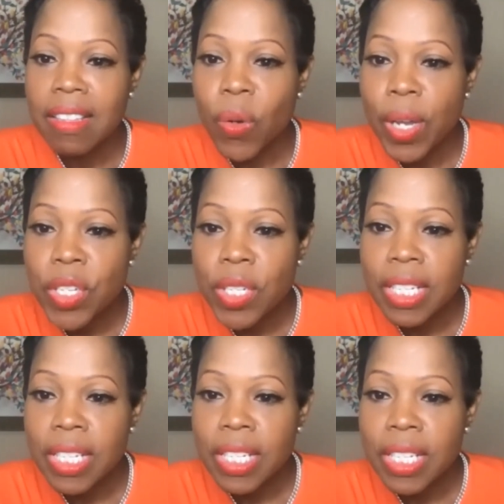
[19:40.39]
The question
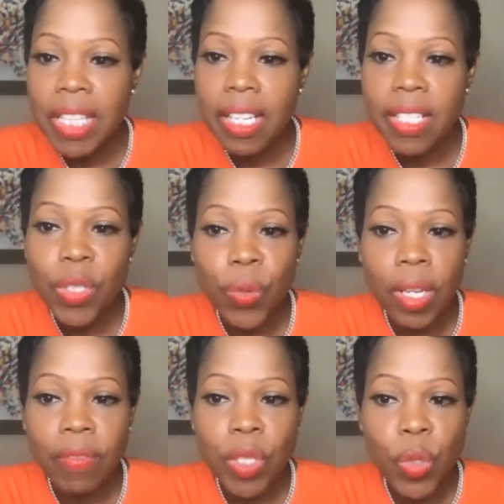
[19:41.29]
is, given the
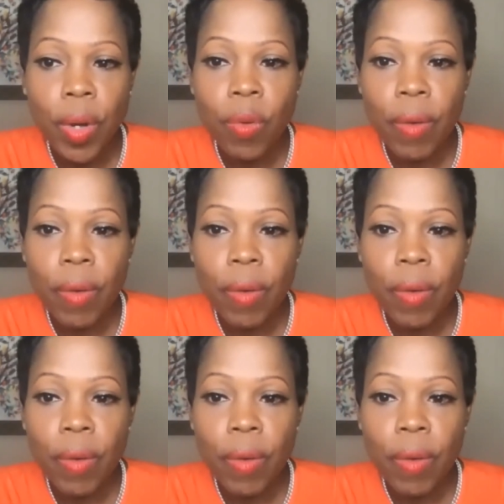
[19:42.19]
history of Detroit